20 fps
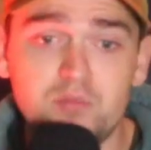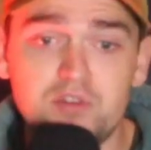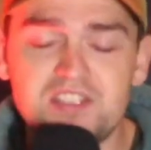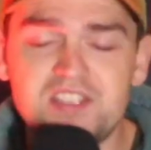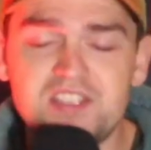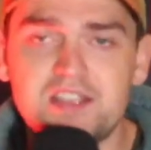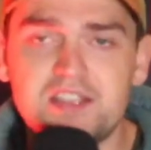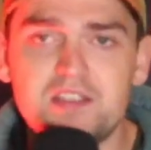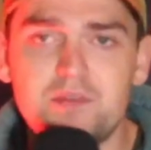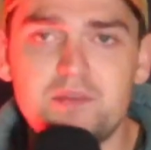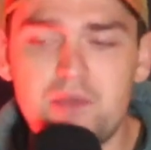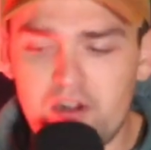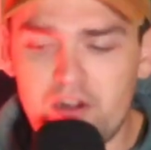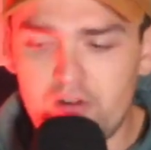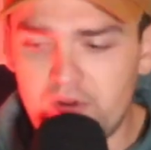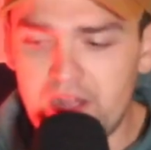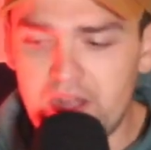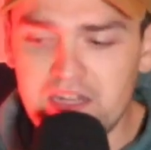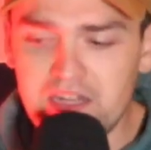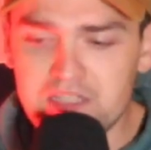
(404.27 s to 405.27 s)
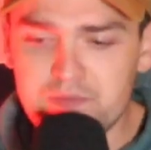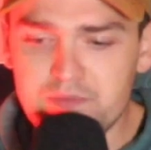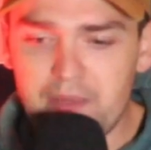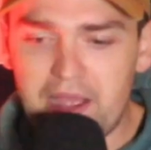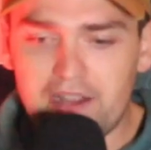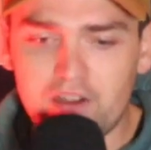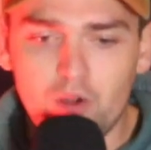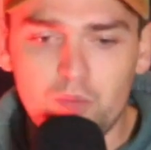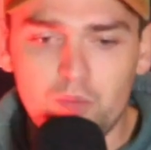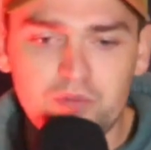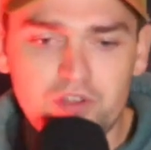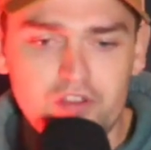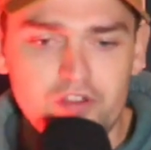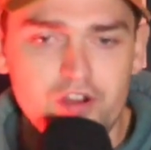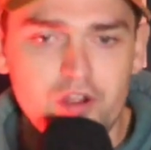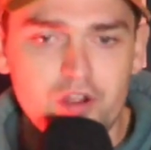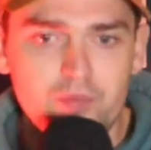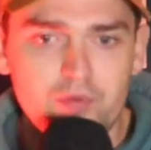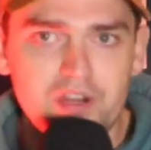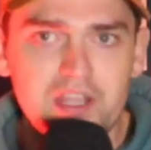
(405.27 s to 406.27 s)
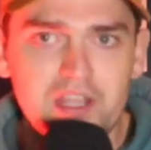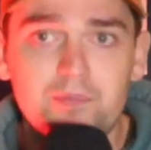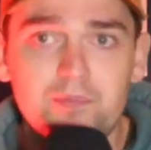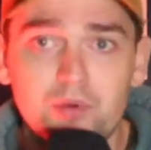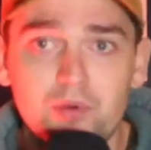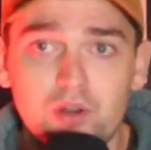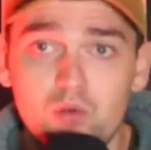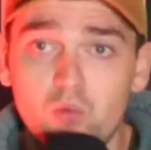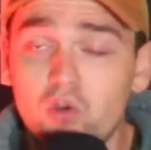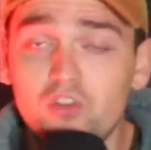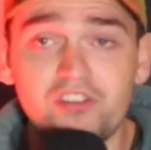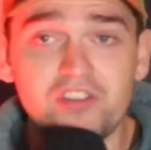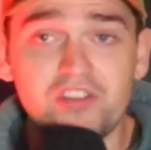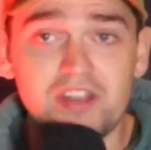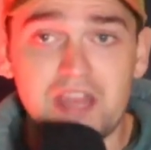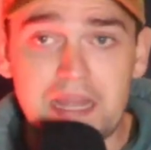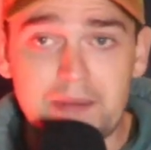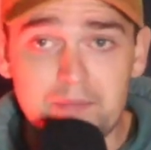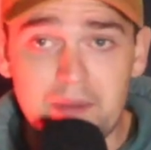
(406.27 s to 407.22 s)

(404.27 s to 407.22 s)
six and Matt O'Riley's back up to the number eight, but it wasn't that.